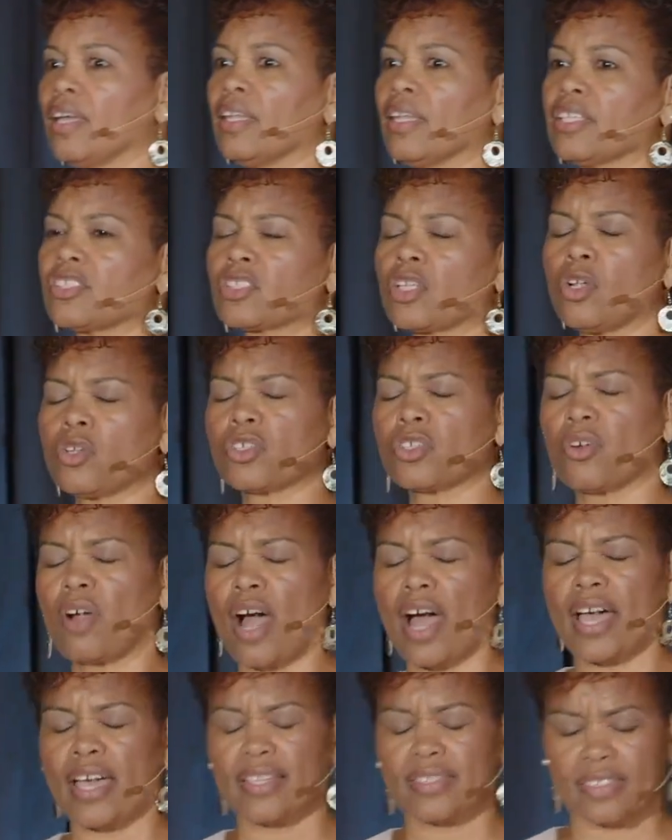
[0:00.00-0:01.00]
Let's close our
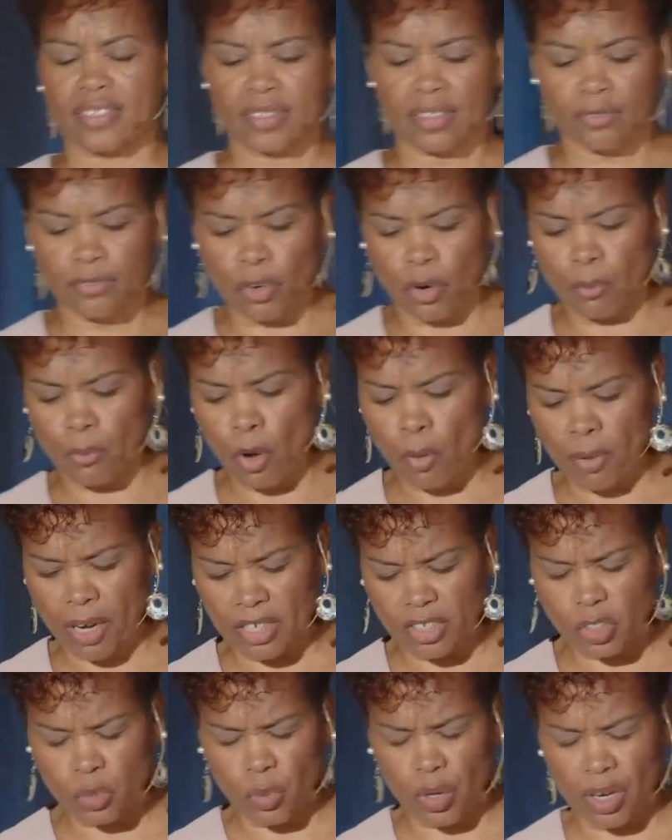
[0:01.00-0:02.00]
eyes for a moment. I
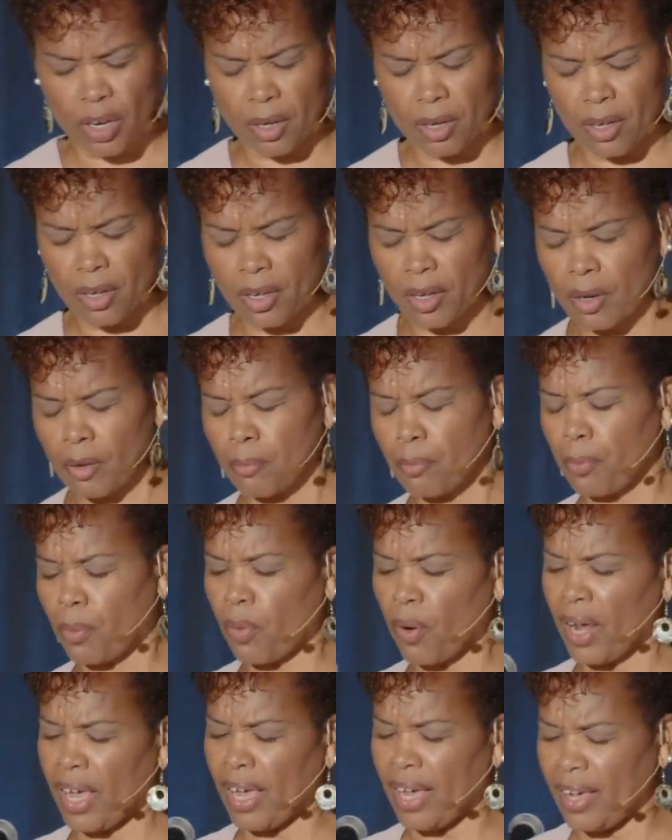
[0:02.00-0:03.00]
just want to
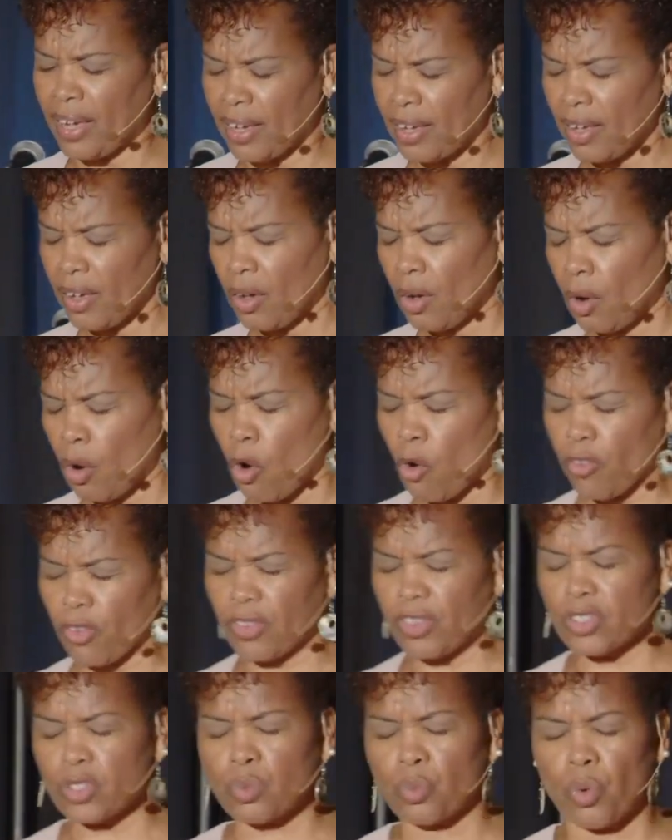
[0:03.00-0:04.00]
pray over
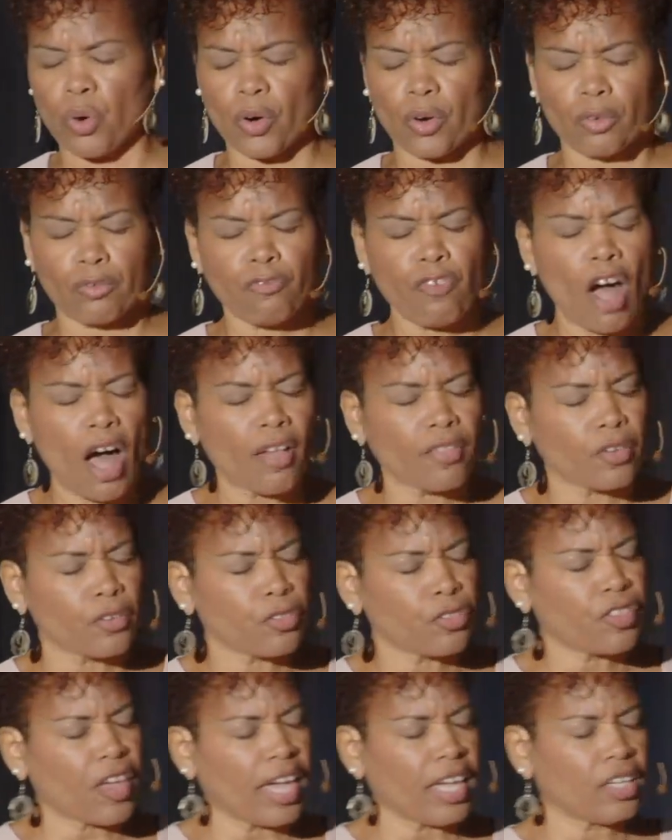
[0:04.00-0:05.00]
this word. Father,
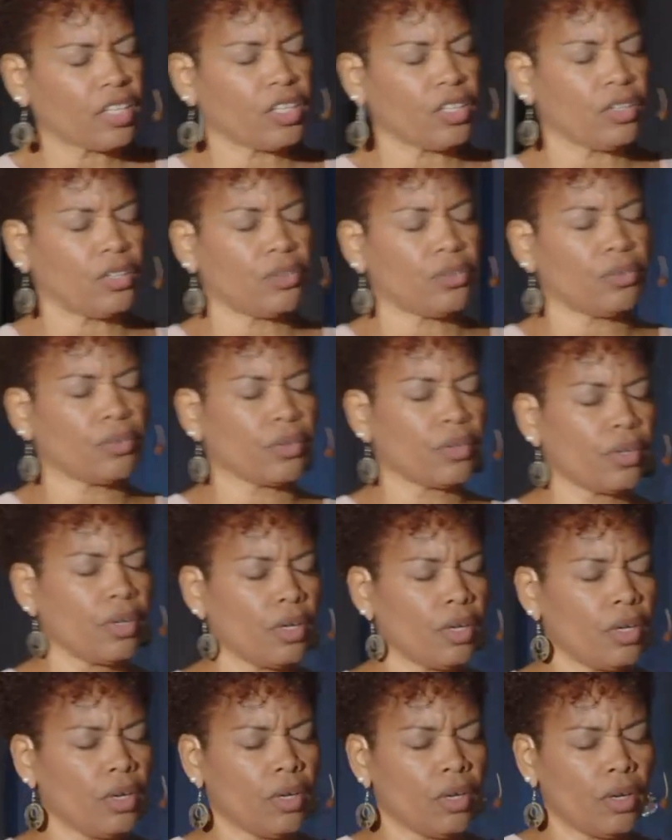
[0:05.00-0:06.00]
thank you
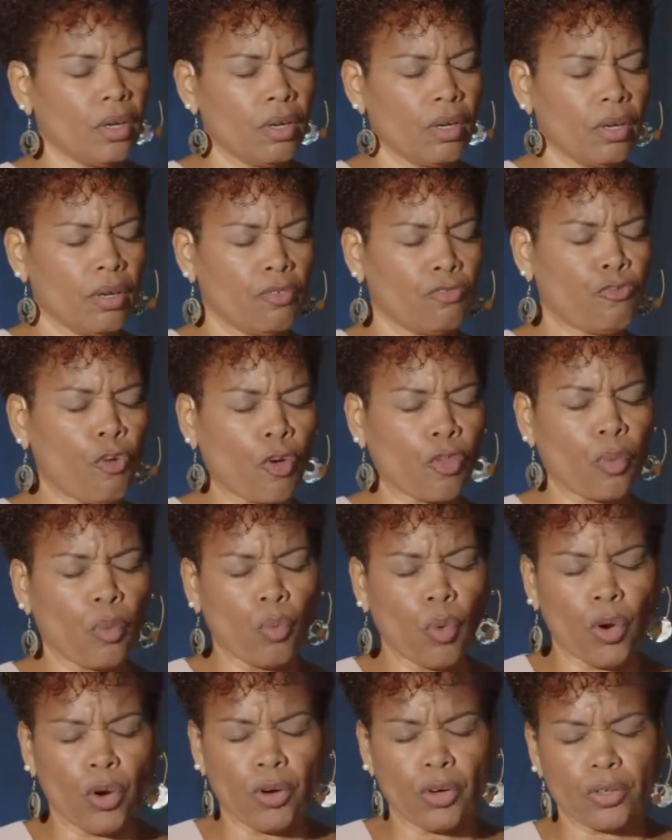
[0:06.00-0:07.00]
for the
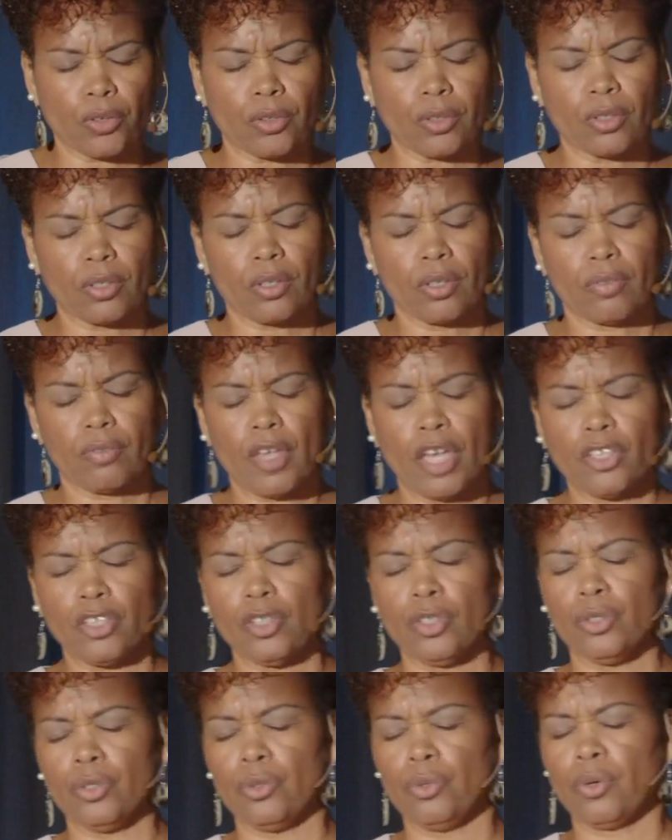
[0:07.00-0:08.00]
word that
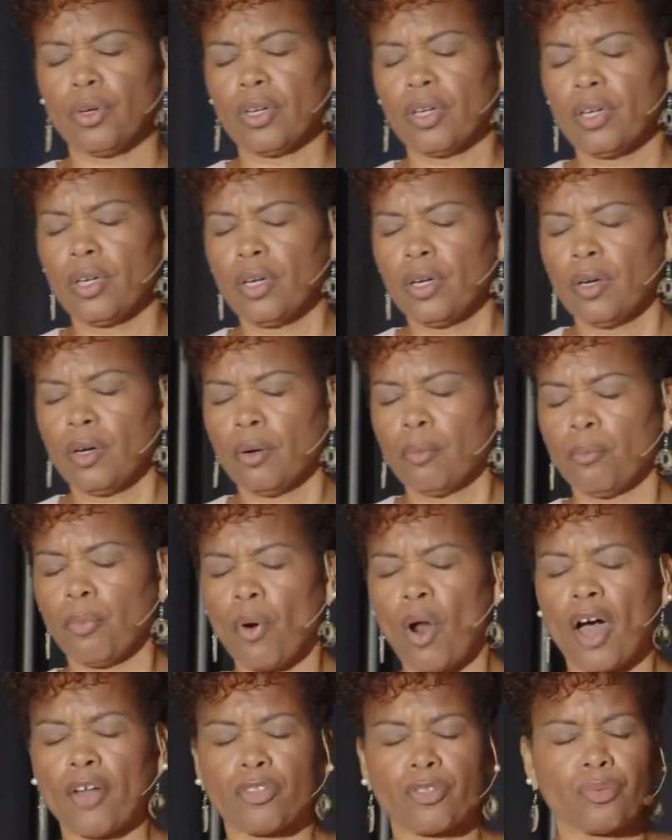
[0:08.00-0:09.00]
you
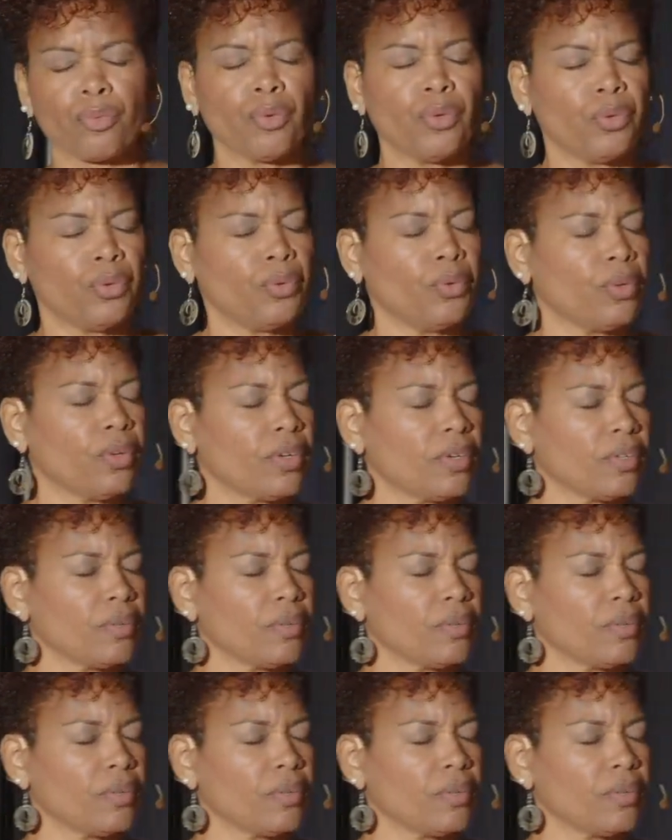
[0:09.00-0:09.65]
brought through